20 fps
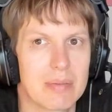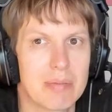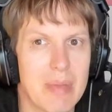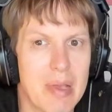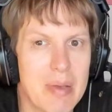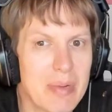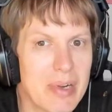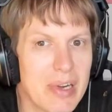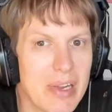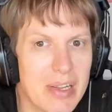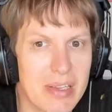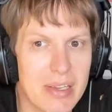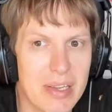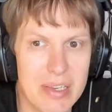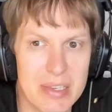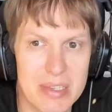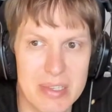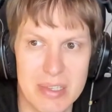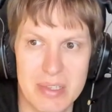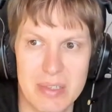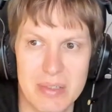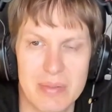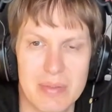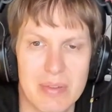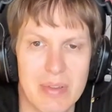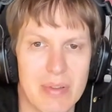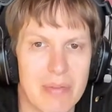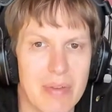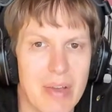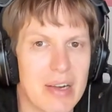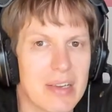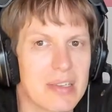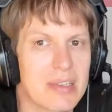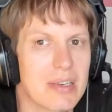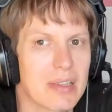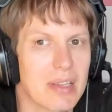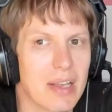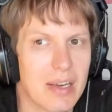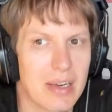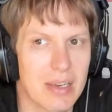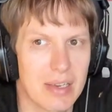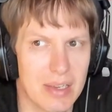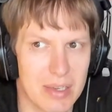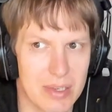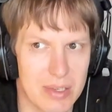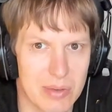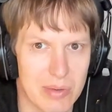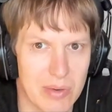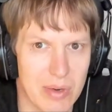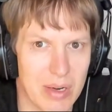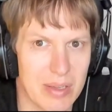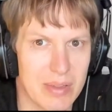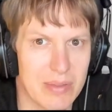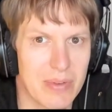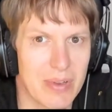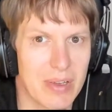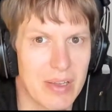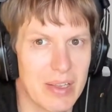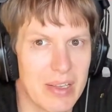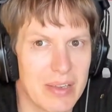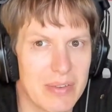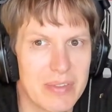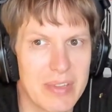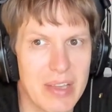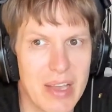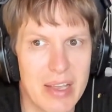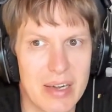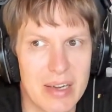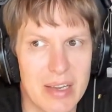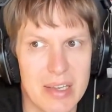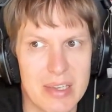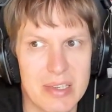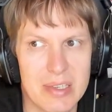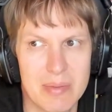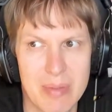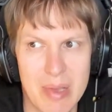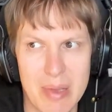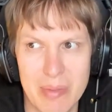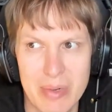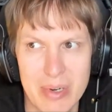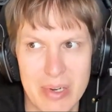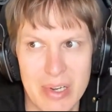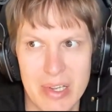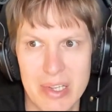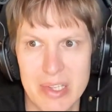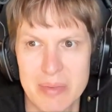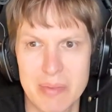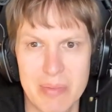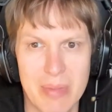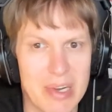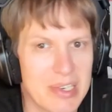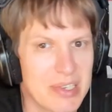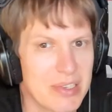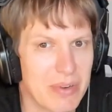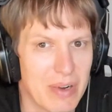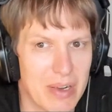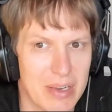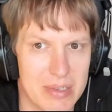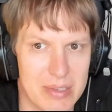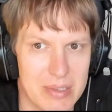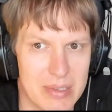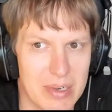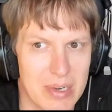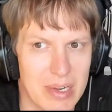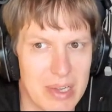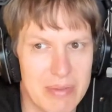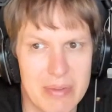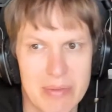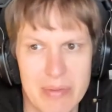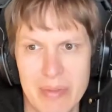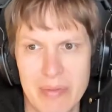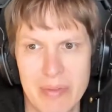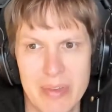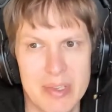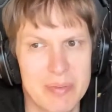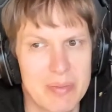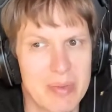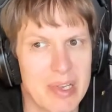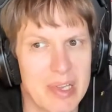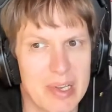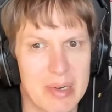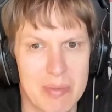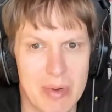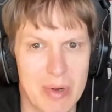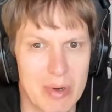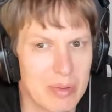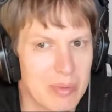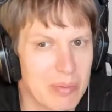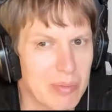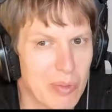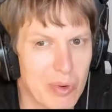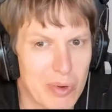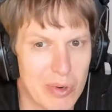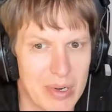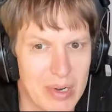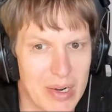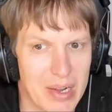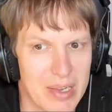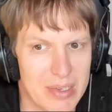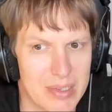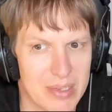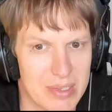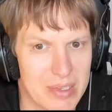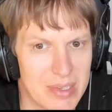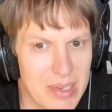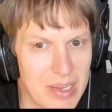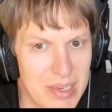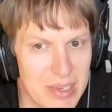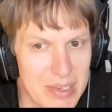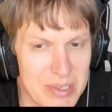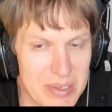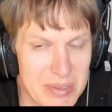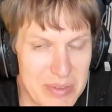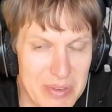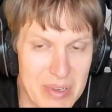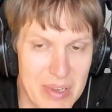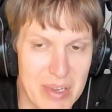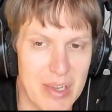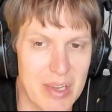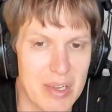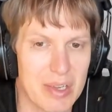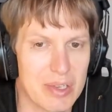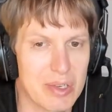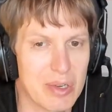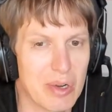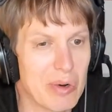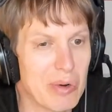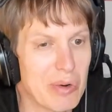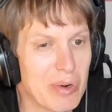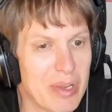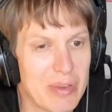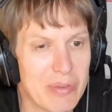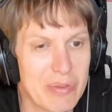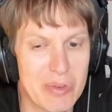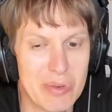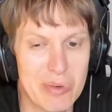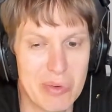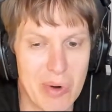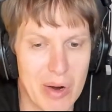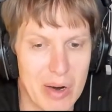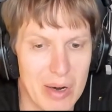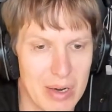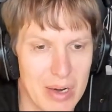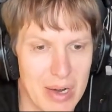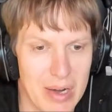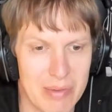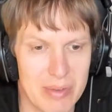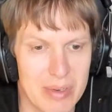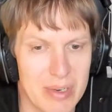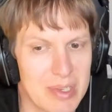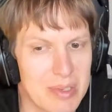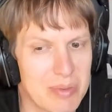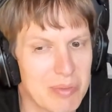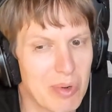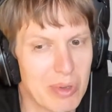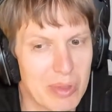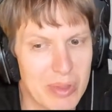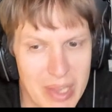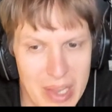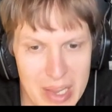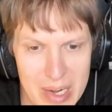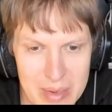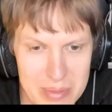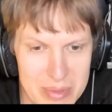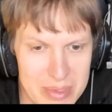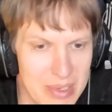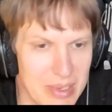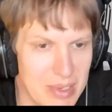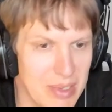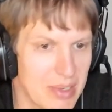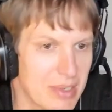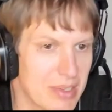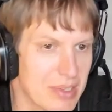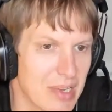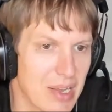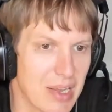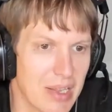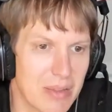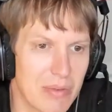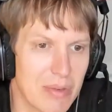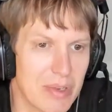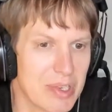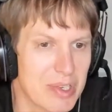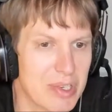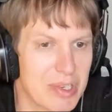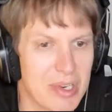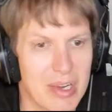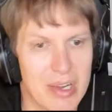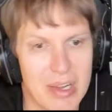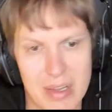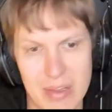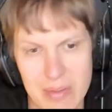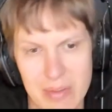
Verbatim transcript: Memory disk that is a related issue, right? Where if data is in memory, it's much faster, even when we're speaking about modern SSDs. So if you are having a small data uh, set which